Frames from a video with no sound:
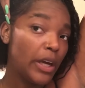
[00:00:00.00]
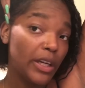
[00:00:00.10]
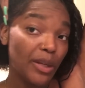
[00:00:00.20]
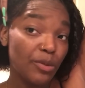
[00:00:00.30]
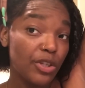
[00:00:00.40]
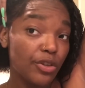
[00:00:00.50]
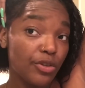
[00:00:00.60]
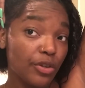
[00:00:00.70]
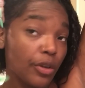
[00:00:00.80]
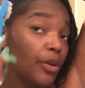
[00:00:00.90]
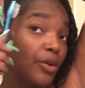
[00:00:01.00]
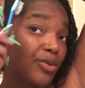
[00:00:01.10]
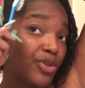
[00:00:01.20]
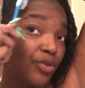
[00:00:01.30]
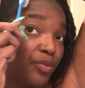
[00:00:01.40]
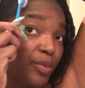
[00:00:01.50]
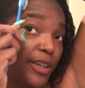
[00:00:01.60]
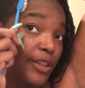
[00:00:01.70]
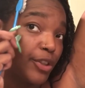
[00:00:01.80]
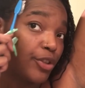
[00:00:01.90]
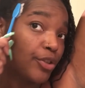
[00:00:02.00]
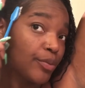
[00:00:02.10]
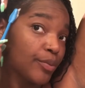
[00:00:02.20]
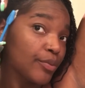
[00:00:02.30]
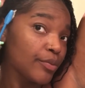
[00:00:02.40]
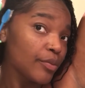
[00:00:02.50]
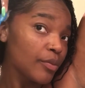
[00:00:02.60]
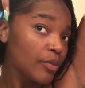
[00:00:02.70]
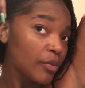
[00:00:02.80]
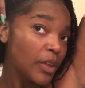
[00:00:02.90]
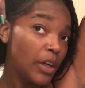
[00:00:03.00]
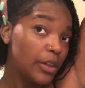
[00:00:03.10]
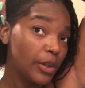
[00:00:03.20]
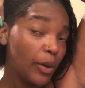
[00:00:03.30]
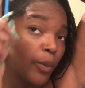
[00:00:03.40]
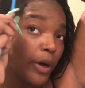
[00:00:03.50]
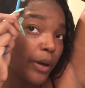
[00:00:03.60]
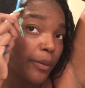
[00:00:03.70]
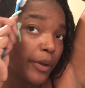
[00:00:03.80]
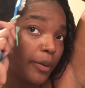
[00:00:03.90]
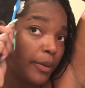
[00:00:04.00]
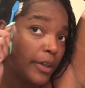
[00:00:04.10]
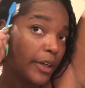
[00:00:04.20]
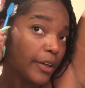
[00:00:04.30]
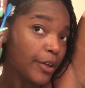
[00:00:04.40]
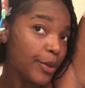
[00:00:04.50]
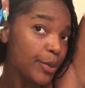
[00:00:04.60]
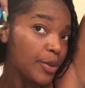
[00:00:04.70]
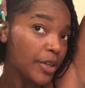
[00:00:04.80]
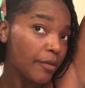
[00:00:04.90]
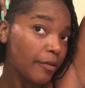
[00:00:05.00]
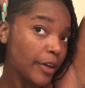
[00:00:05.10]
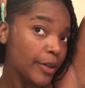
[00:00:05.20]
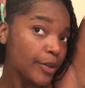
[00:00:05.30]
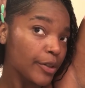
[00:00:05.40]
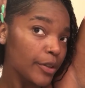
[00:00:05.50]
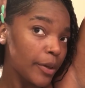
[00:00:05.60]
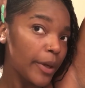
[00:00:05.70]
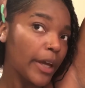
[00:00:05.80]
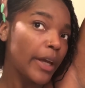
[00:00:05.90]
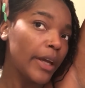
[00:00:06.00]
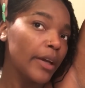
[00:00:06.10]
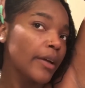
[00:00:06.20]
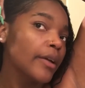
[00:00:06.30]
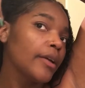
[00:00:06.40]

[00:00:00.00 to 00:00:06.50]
And I'm just using an old toothbrush. Don't worry, we didn't use it first, okay?